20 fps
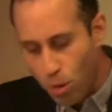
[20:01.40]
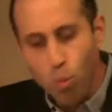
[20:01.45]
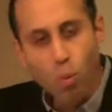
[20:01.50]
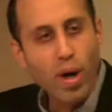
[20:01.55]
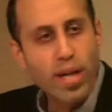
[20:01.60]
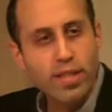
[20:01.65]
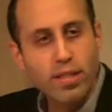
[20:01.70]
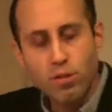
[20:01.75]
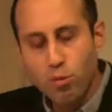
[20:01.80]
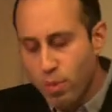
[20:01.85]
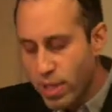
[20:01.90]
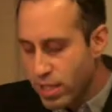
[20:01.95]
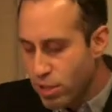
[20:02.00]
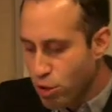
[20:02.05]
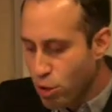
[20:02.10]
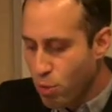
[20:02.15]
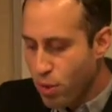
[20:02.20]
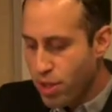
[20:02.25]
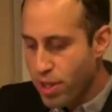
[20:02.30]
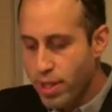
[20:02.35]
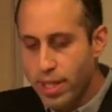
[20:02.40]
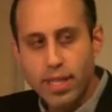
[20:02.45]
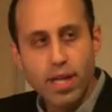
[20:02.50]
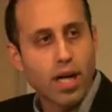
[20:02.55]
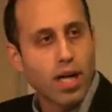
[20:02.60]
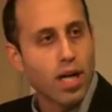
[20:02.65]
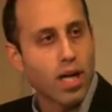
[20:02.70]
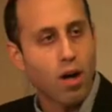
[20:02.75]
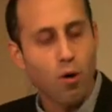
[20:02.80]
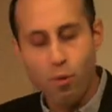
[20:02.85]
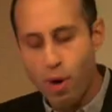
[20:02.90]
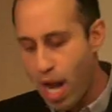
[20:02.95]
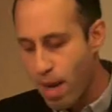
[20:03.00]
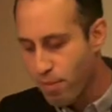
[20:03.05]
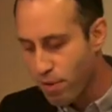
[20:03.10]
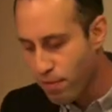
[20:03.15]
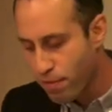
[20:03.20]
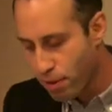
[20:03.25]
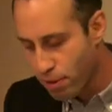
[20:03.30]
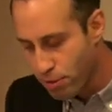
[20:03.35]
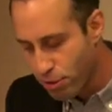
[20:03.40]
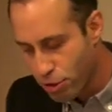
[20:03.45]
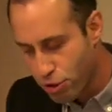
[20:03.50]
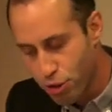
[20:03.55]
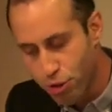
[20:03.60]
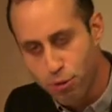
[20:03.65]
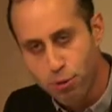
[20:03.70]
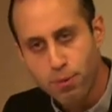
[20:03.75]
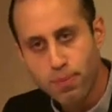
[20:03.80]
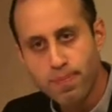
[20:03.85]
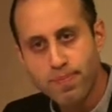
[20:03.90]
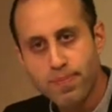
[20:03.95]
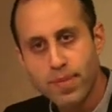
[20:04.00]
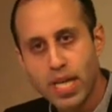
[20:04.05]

What do we do with a young Arabophone Jew,